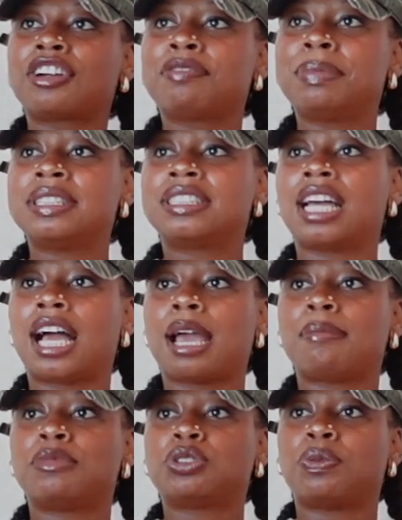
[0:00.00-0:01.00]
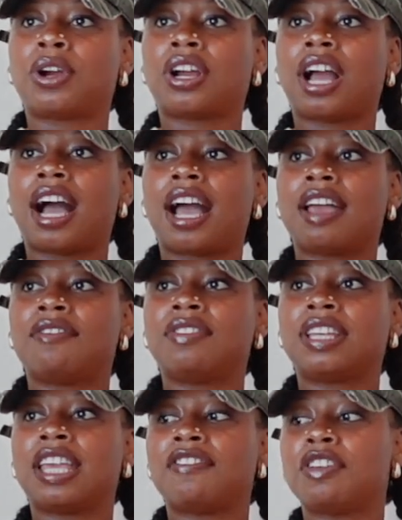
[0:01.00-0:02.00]
there have been times where
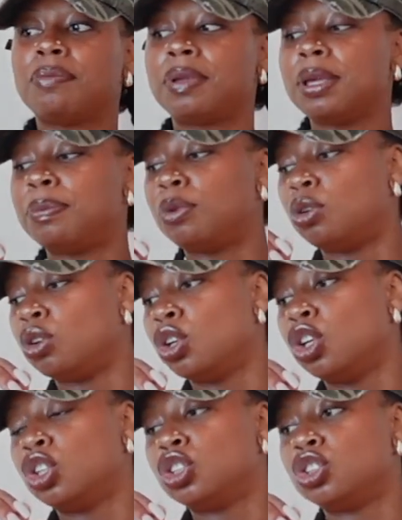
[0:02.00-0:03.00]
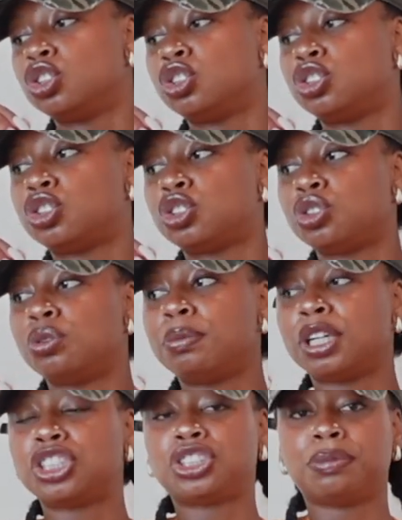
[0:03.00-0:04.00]
I've given people too
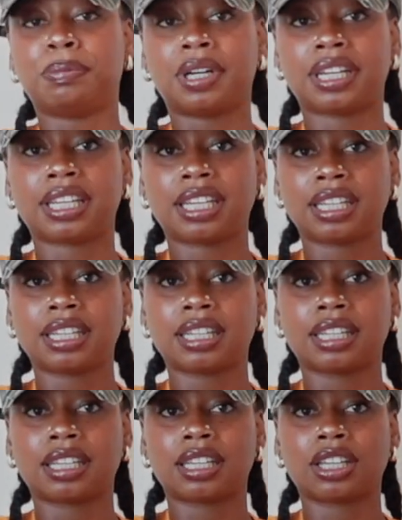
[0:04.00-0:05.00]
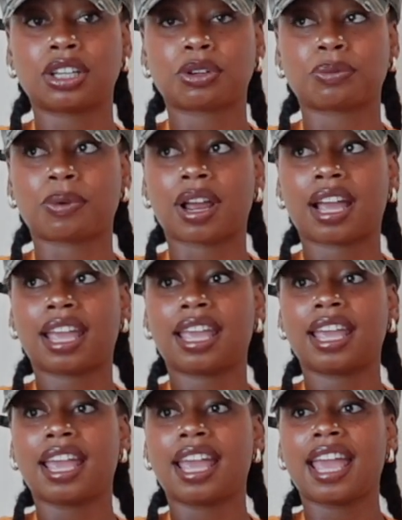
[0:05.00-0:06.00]
much money,
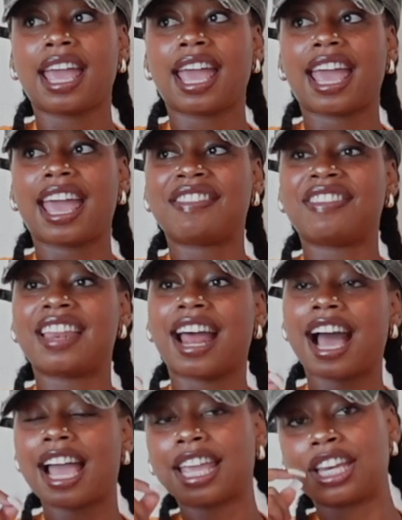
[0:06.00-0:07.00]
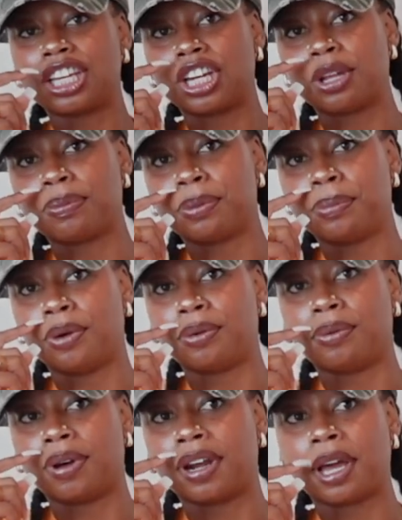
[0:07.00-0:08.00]
right? And then I ended up the
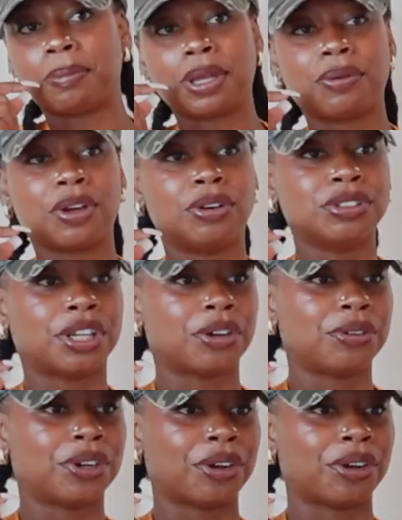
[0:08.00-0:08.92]
broke one. I'm like, wait, hold on.